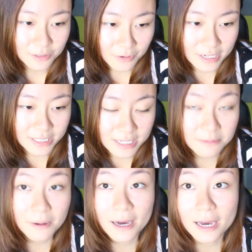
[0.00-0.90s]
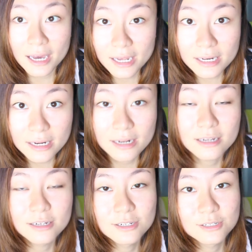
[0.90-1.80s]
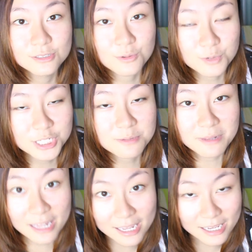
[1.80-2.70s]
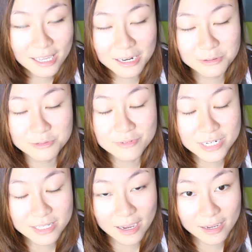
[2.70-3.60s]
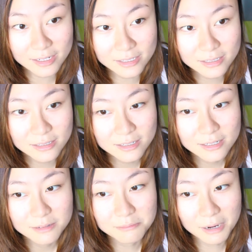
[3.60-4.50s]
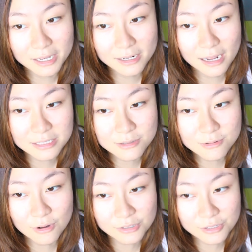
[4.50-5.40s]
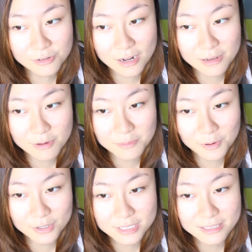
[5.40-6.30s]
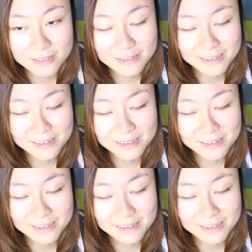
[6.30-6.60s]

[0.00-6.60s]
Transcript: Crazy. But so we just playing, and I was really tired, but I still continued anyway because